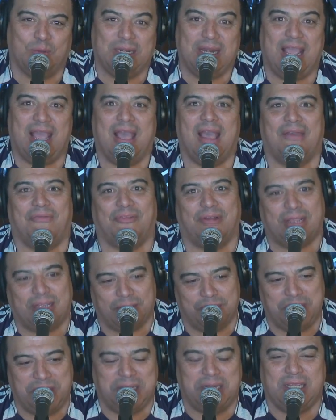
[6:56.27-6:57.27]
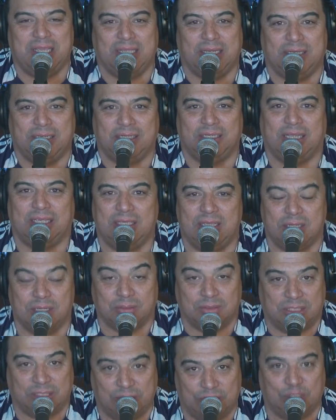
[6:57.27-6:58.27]
when every comedian,
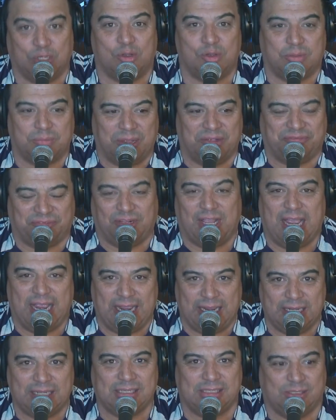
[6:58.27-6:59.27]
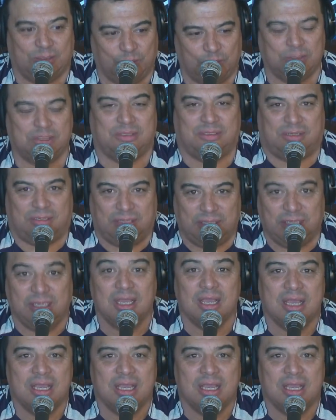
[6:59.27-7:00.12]
did a joke about flying, because it was,